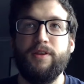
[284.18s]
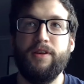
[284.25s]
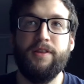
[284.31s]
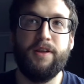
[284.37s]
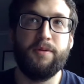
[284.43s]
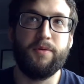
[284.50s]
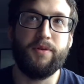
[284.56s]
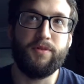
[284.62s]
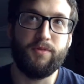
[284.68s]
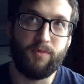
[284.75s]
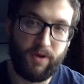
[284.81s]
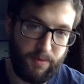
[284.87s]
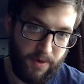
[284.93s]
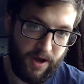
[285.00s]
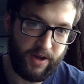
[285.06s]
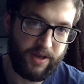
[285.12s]
and then I have to
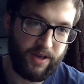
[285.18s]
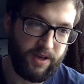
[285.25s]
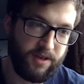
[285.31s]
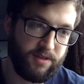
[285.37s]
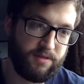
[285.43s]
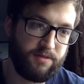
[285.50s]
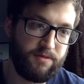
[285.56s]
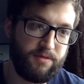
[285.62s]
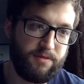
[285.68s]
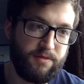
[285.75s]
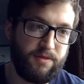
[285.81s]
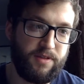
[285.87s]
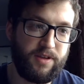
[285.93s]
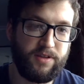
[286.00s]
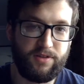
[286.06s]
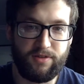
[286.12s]
repack it.
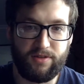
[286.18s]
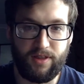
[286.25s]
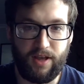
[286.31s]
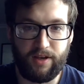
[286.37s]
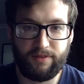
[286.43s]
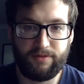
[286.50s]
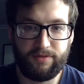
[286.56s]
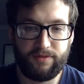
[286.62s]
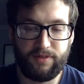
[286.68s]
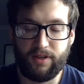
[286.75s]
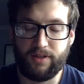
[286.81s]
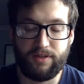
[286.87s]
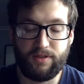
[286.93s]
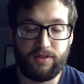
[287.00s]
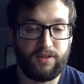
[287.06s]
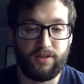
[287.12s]
It's just life.
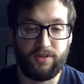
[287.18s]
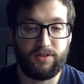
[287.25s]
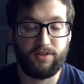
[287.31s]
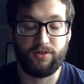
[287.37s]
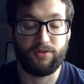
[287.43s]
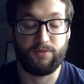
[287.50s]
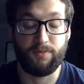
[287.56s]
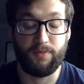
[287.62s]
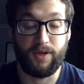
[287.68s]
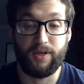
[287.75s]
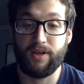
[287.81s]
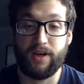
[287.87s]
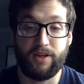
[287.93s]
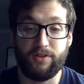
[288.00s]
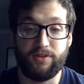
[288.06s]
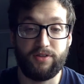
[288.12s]
It's just me.
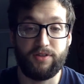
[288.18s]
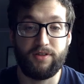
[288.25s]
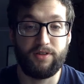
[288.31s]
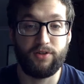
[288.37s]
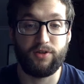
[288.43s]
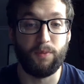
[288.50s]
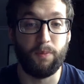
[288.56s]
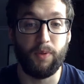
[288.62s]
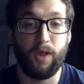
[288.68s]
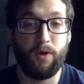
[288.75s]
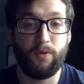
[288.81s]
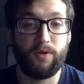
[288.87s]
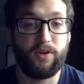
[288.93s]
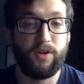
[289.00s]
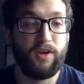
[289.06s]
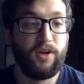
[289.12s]
I just a
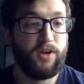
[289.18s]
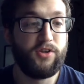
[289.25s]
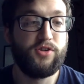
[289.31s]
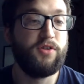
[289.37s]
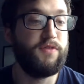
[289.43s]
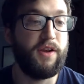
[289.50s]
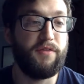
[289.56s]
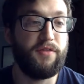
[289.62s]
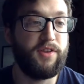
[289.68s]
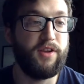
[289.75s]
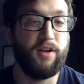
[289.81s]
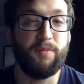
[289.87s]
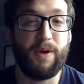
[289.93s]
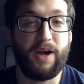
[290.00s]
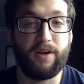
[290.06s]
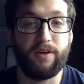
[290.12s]
bloke shoved everything in
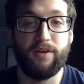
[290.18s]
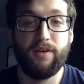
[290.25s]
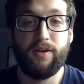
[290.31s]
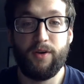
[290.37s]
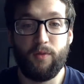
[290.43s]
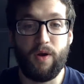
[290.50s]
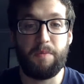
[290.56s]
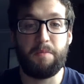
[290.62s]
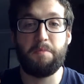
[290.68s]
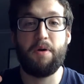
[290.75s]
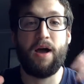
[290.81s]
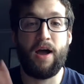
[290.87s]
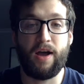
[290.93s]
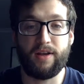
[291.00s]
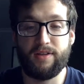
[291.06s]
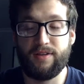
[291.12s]
a bag, went
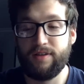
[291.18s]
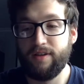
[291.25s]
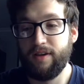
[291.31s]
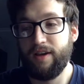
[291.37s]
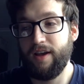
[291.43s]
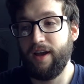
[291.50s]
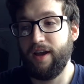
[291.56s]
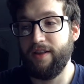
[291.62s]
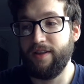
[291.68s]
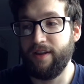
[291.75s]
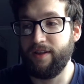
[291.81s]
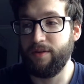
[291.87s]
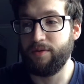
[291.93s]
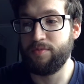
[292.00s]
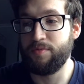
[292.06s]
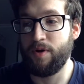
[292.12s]
packed, and
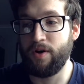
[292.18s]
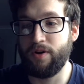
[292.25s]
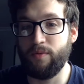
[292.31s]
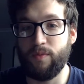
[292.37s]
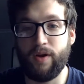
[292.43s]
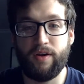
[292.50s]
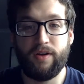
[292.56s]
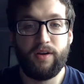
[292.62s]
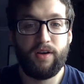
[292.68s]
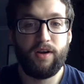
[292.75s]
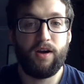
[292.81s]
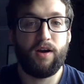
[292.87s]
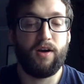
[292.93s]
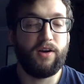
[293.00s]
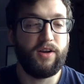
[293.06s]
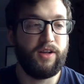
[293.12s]
then this morning went,
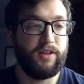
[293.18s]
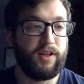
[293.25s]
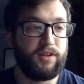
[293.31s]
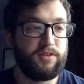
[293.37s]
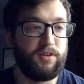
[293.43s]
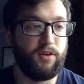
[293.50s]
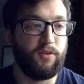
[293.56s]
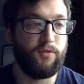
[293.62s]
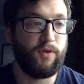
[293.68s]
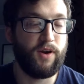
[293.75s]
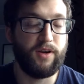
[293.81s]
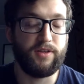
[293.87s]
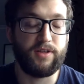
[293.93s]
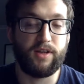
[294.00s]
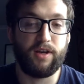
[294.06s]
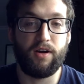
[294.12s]
oh, I need that stuff. Where
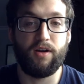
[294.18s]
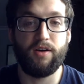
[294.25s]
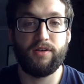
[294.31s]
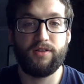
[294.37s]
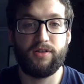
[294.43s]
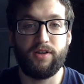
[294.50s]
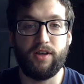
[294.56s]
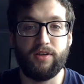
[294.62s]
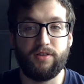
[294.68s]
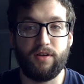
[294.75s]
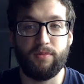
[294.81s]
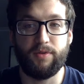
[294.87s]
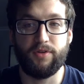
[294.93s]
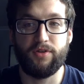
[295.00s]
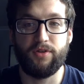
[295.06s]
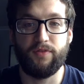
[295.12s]
is it? Oh, it's all
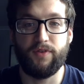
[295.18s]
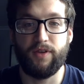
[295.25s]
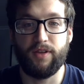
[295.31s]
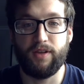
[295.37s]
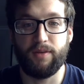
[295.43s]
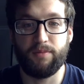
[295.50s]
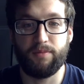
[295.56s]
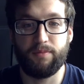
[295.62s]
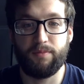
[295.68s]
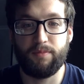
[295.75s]
been shoved in that